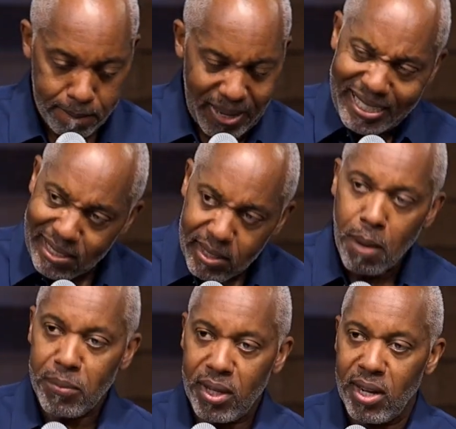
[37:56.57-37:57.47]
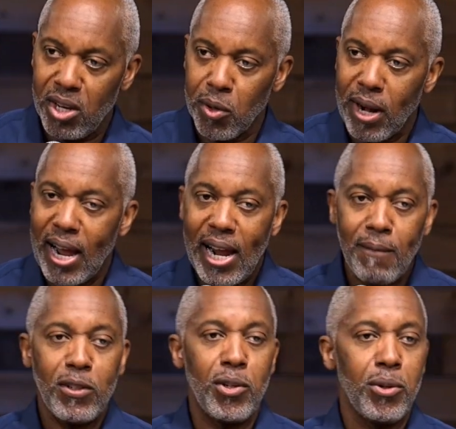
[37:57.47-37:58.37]
It's something that you and I
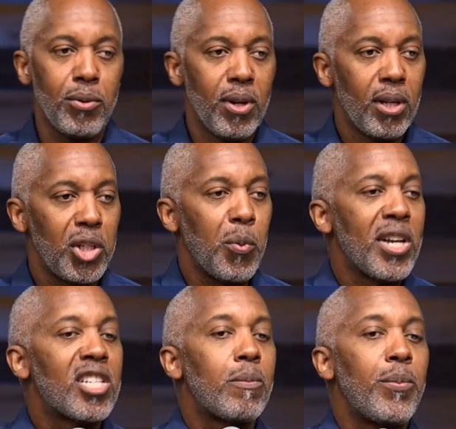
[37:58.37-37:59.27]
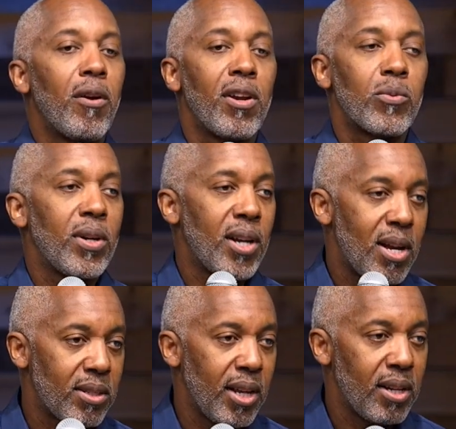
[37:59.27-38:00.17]
have to do to experience what
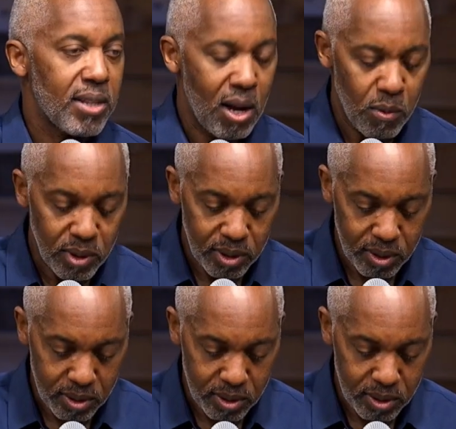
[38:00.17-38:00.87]
God said is ours.